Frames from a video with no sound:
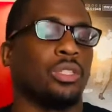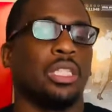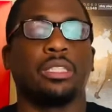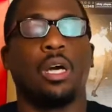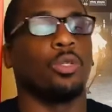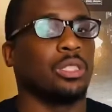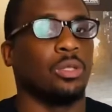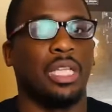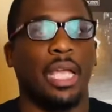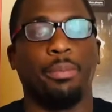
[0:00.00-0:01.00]
It also
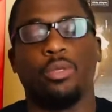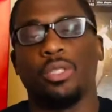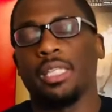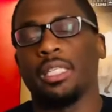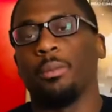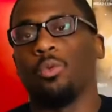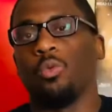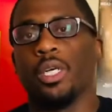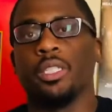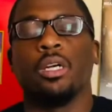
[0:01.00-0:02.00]
debuted at number
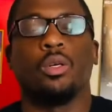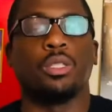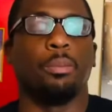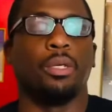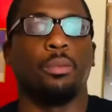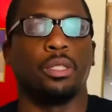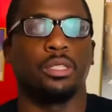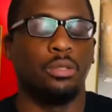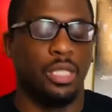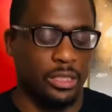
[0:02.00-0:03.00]
one on the Billboard
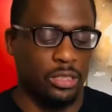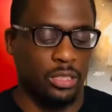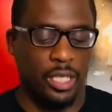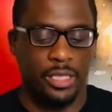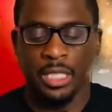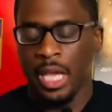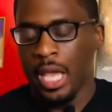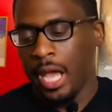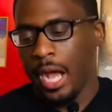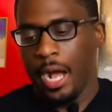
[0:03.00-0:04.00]
200 charts.
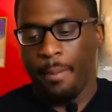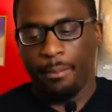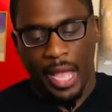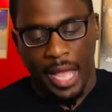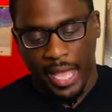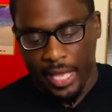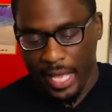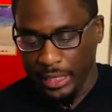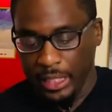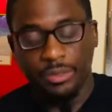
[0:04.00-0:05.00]

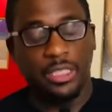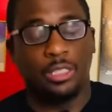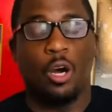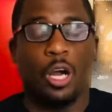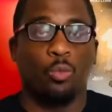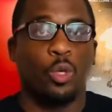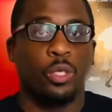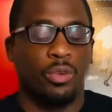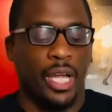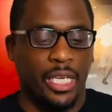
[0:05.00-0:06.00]
I love this
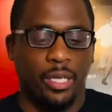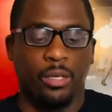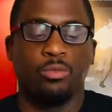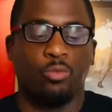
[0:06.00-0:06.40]
artwork right here.